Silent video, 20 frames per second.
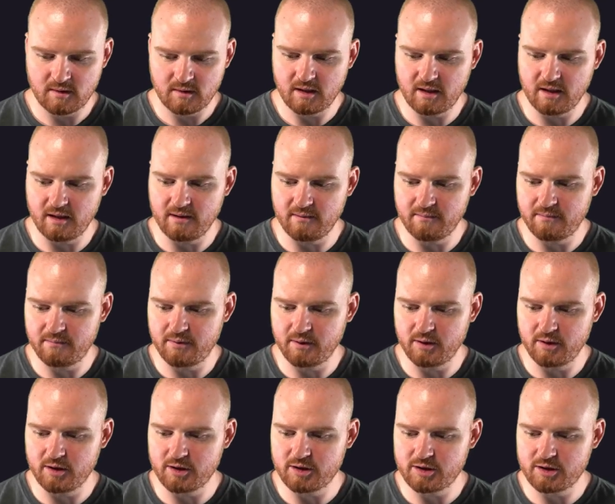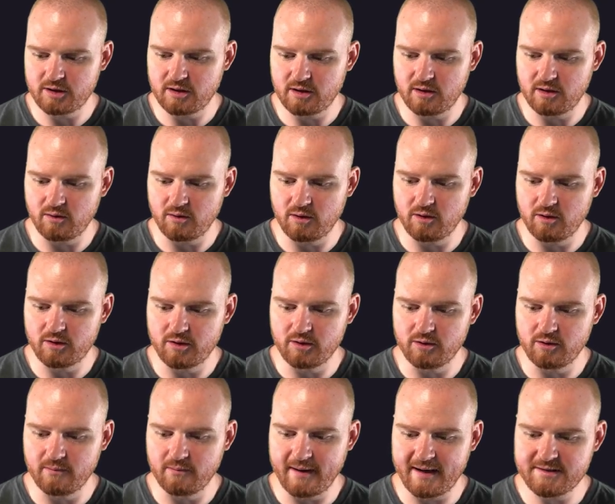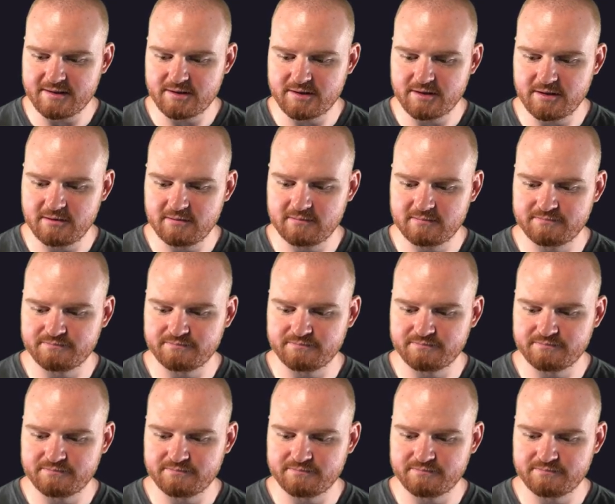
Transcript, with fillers: Git push Heroku master.